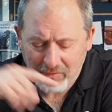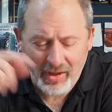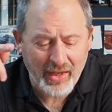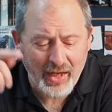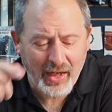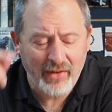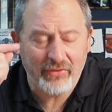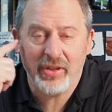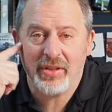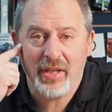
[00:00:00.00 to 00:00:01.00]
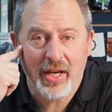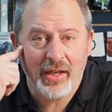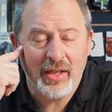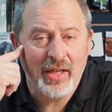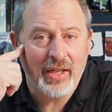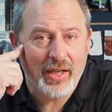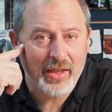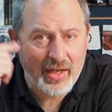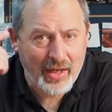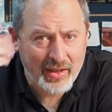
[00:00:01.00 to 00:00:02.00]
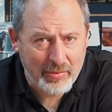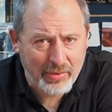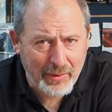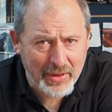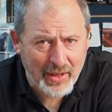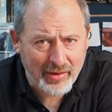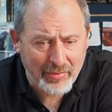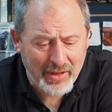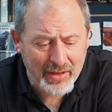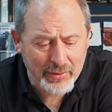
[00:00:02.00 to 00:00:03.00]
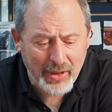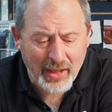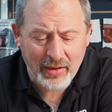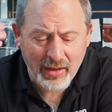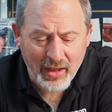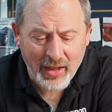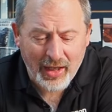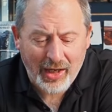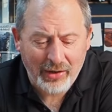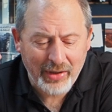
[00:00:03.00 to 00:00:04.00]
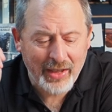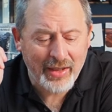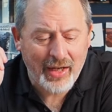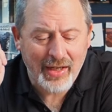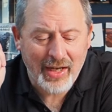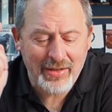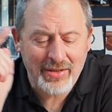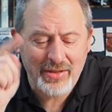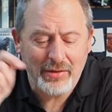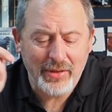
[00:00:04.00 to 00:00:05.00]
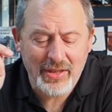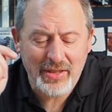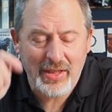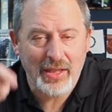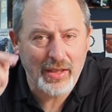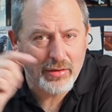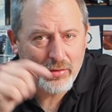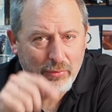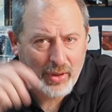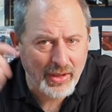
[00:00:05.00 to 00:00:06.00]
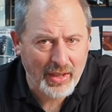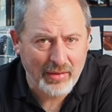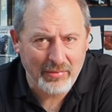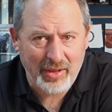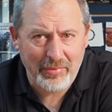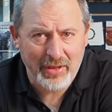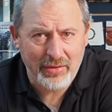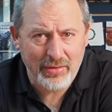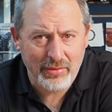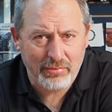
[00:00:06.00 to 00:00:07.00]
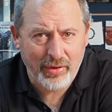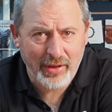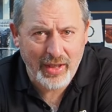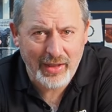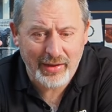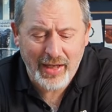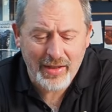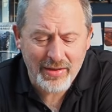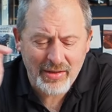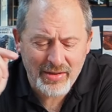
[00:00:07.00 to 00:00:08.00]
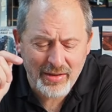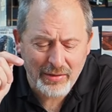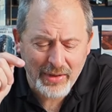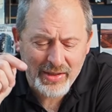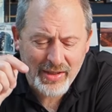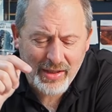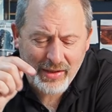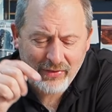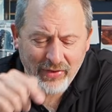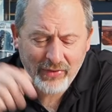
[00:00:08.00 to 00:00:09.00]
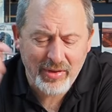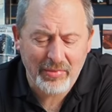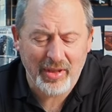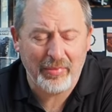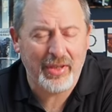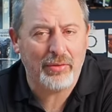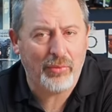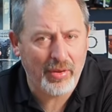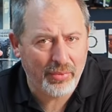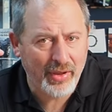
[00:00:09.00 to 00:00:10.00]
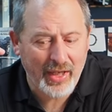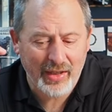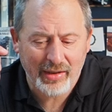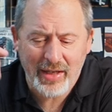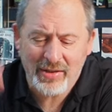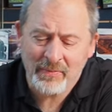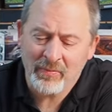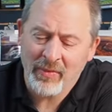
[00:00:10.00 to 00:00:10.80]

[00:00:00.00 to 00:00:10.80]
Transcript: that I have for you today uh, that I got to play with a little bit this weekend are a Nikon Series E 28mm 2.8 lens, Series E 50mm 1.8 lens,